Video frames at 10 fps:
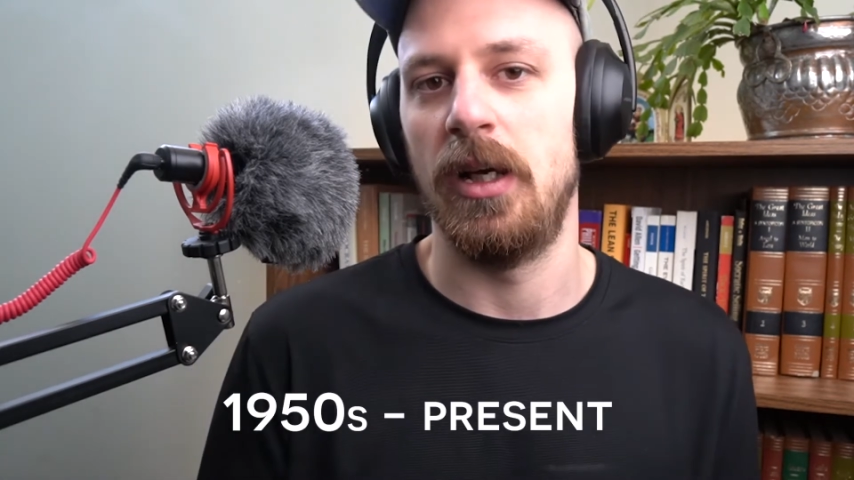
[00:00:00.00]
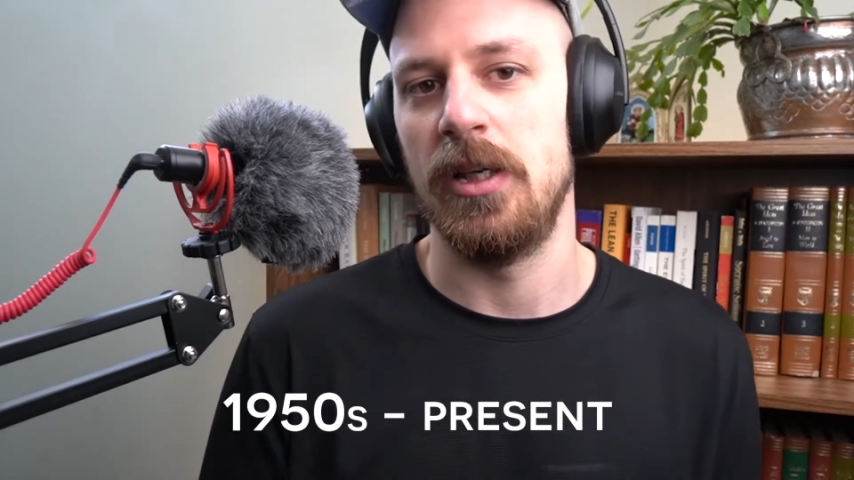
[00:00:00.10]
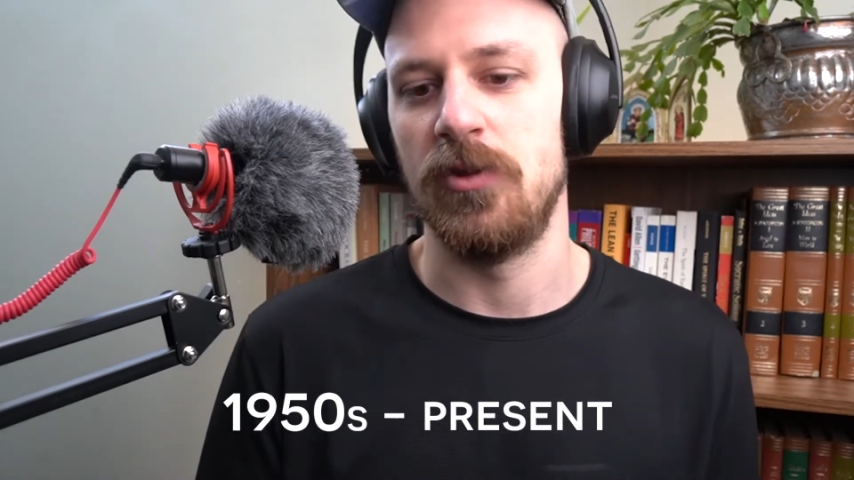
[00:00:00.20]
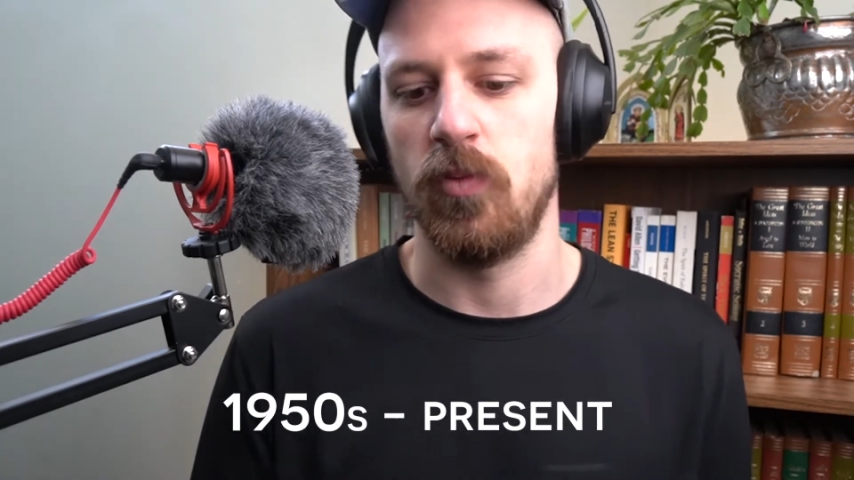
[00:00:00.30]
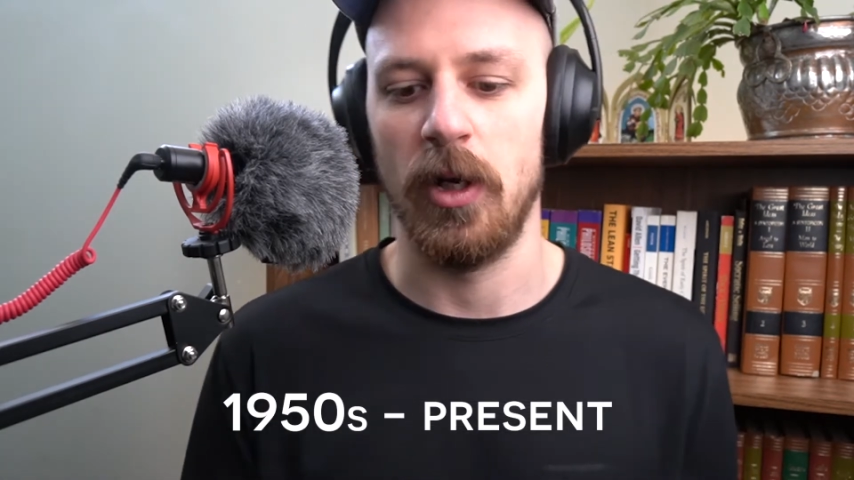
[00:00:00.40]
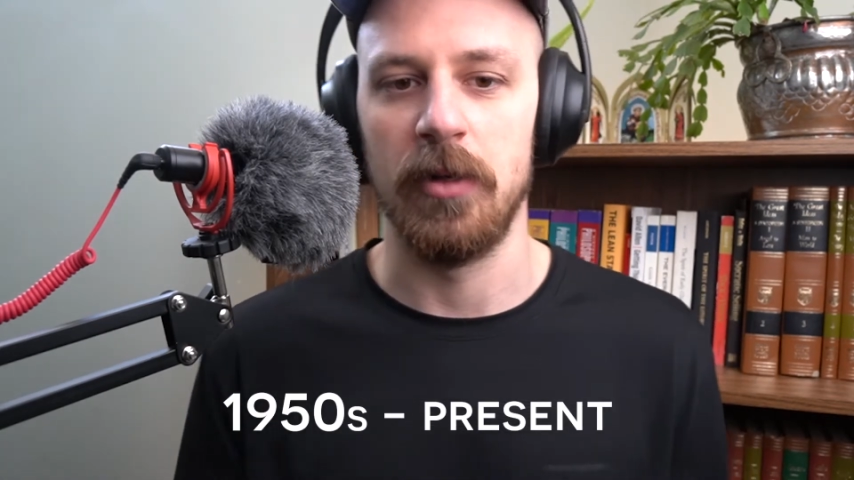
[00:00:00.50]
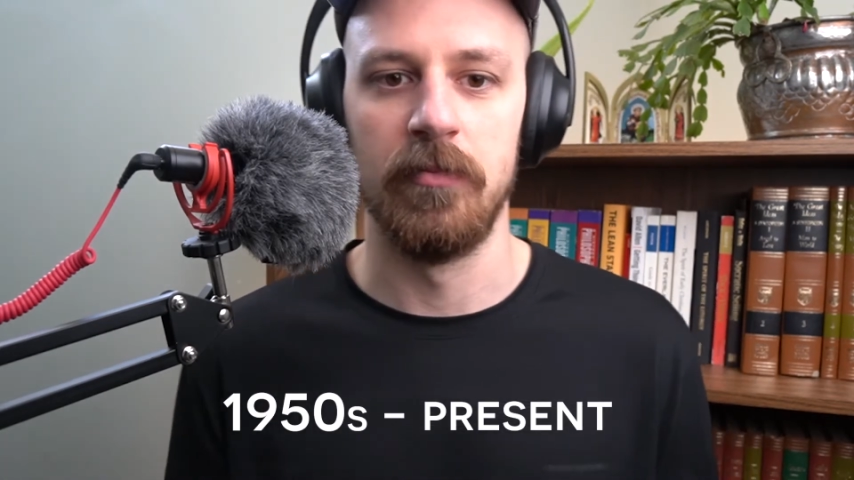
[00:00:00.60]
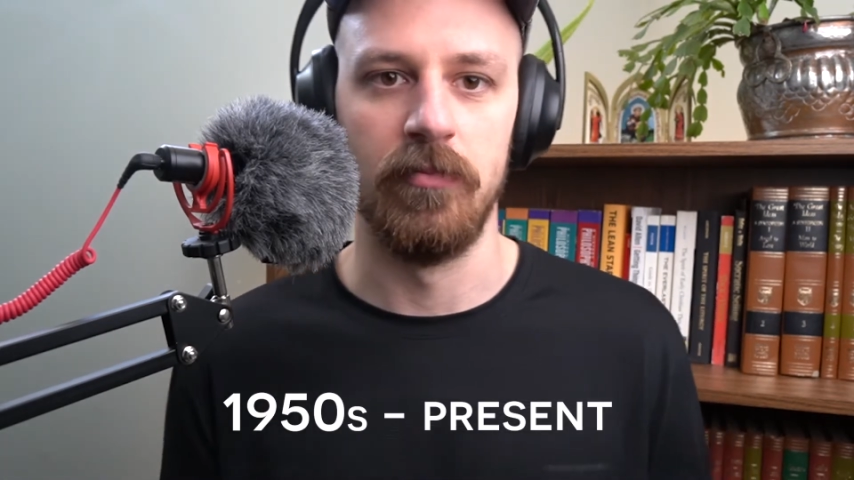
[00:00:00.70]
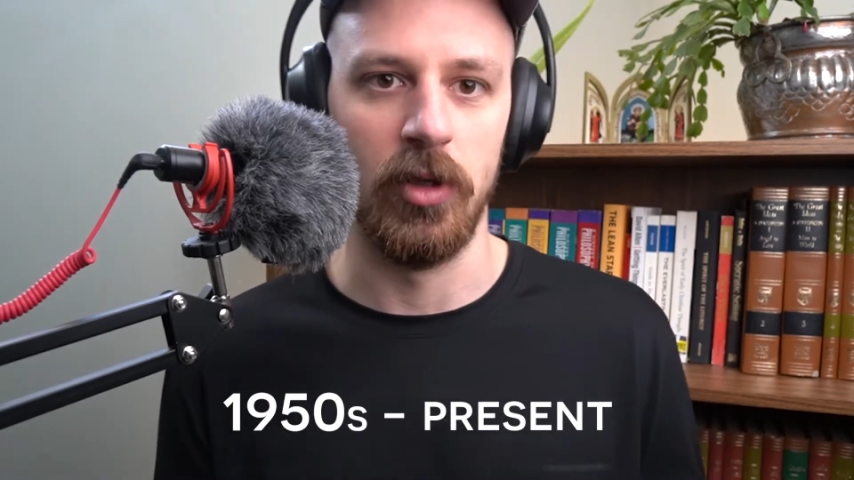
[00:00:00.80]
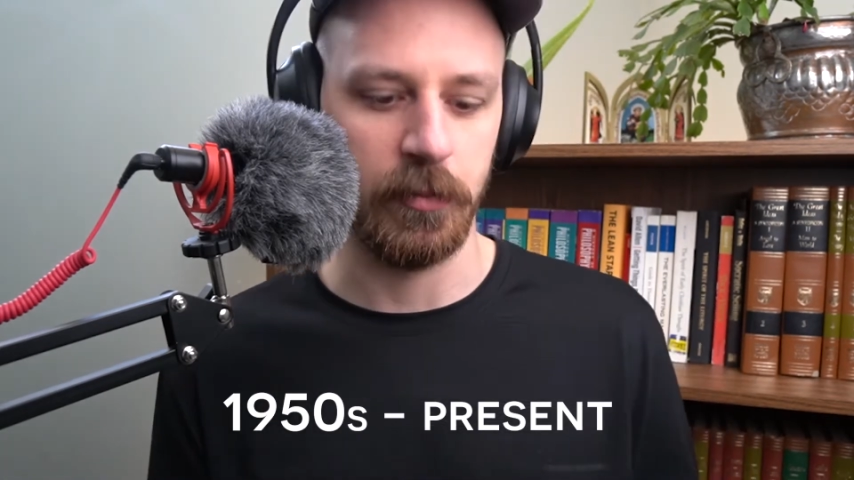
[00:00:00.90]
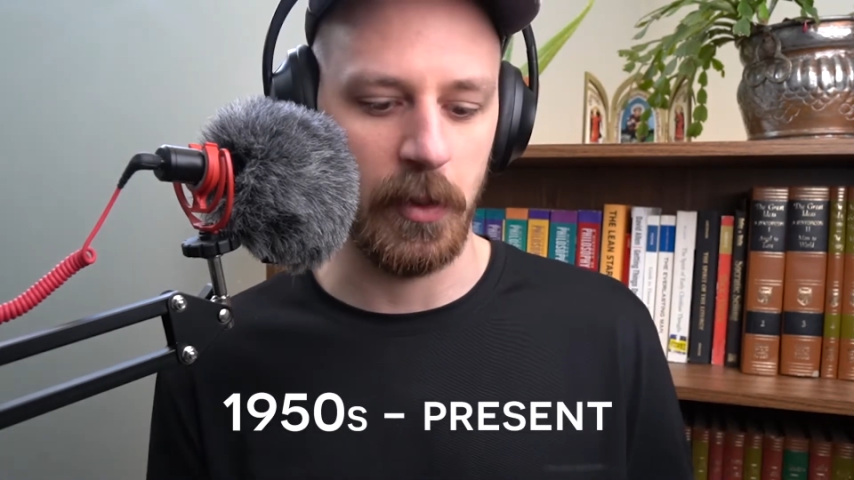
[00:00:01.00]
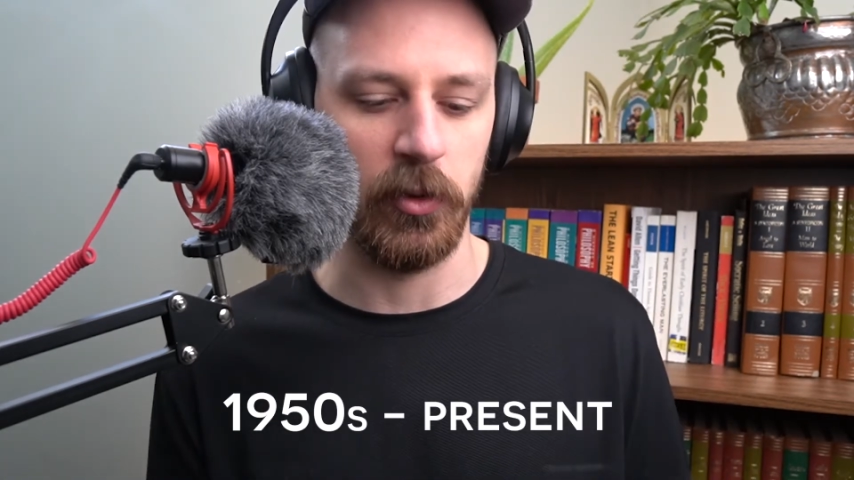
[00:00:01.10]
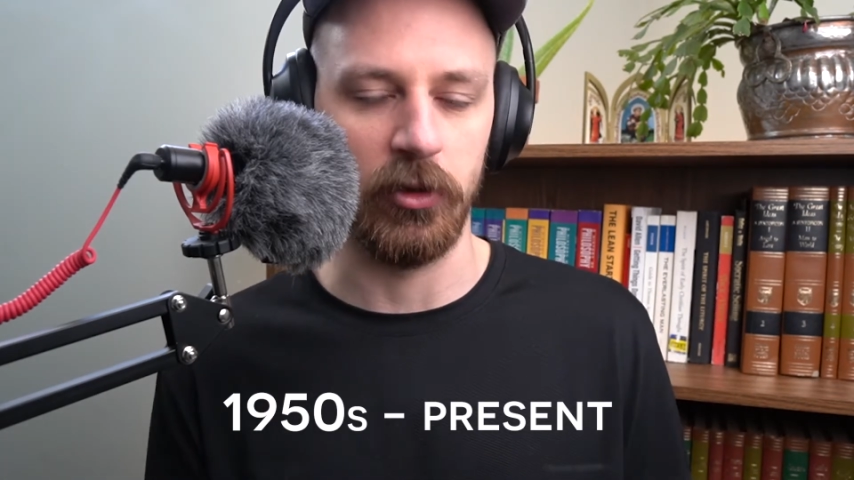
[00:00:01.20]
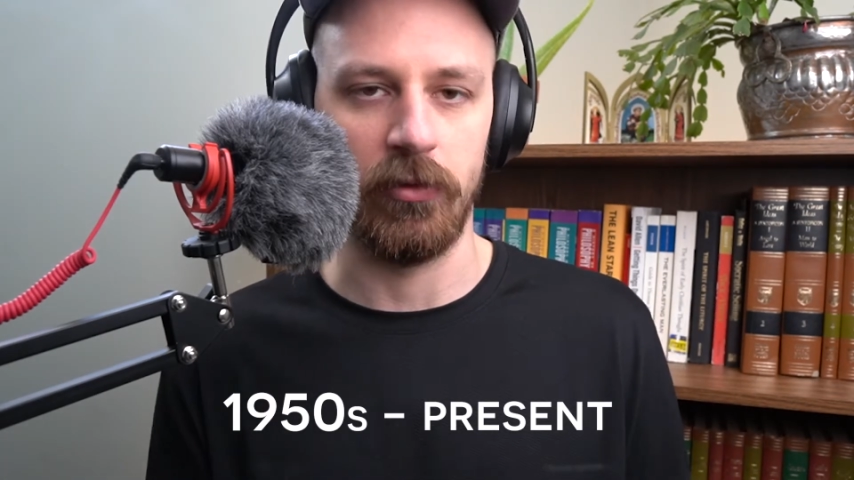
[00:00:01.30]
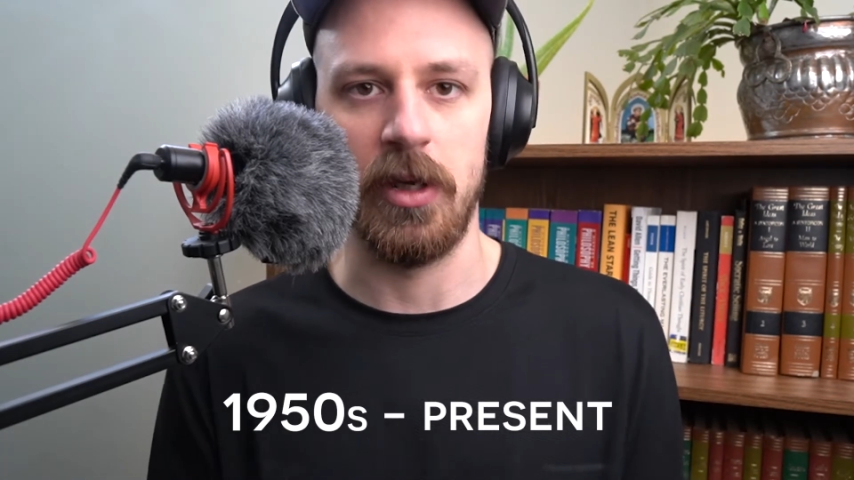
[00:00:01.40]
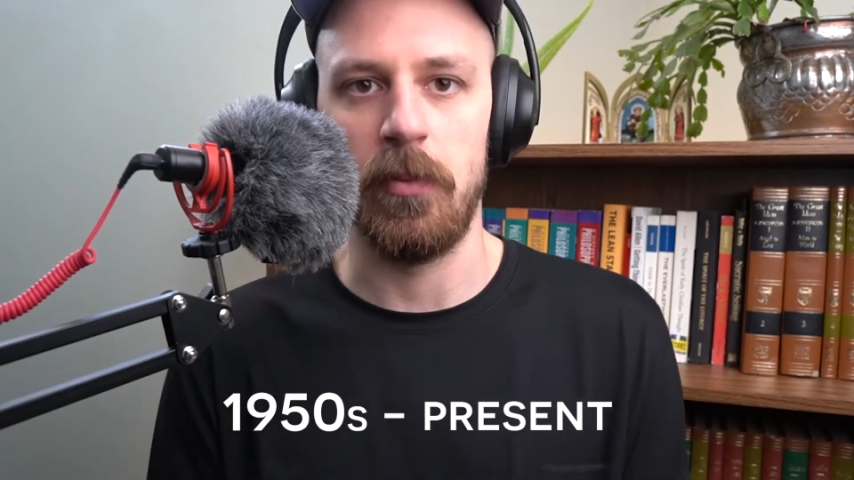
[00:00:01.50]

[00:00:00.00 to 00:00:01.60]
is what most people agree